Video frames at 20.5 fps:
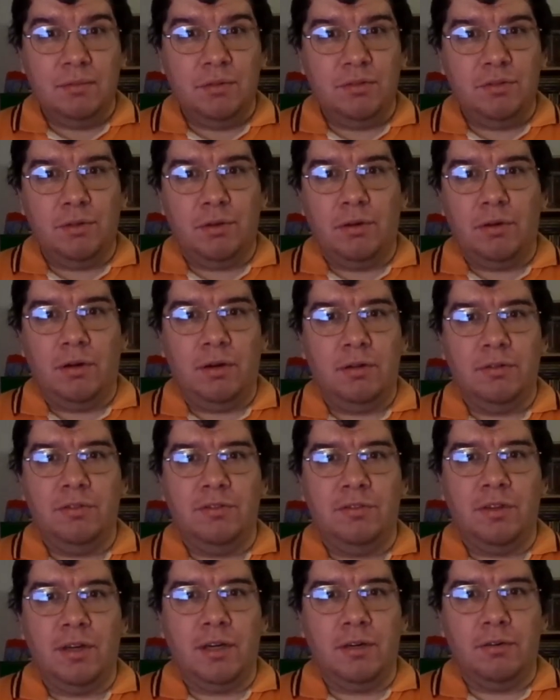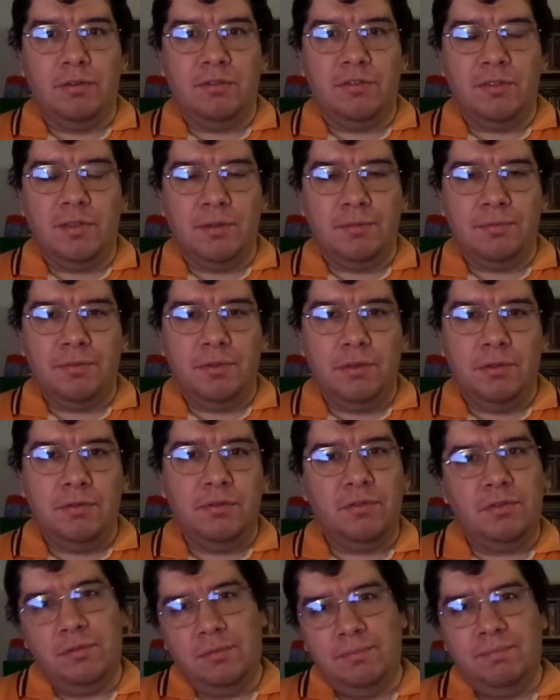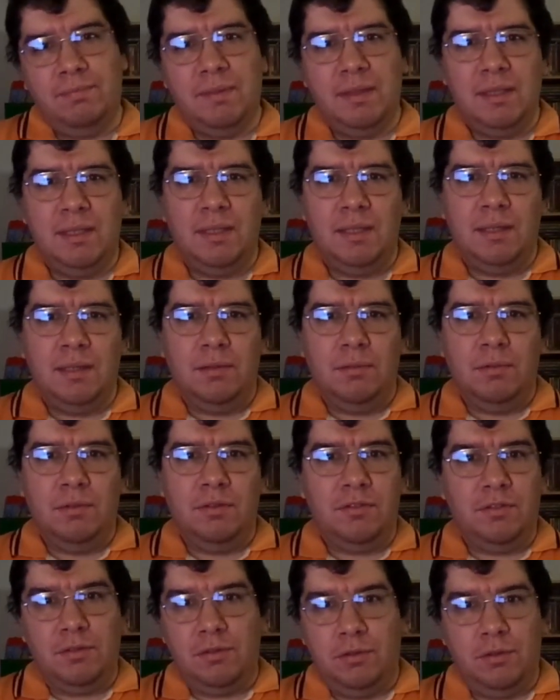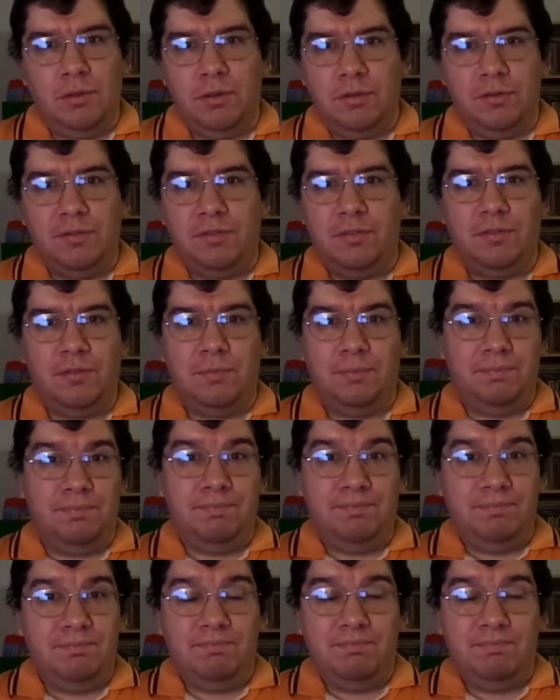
which are all Donald's nephews, which of course